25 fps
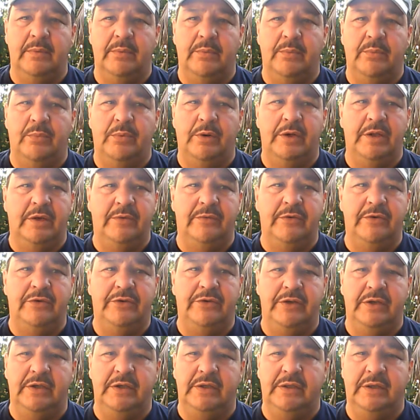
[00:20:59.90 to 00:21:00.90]
whatever
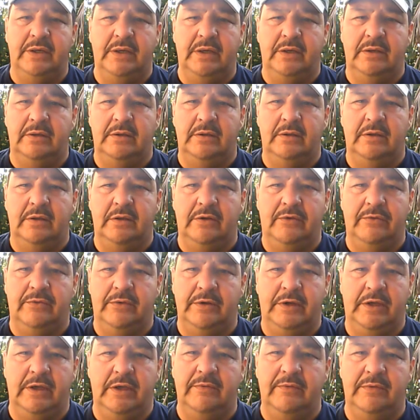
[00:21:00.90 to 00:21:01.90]
she did is
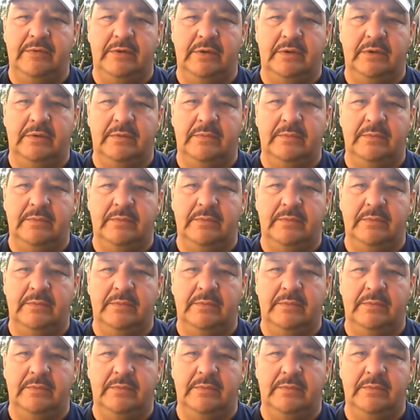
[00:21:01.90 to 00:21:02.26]
forgiven?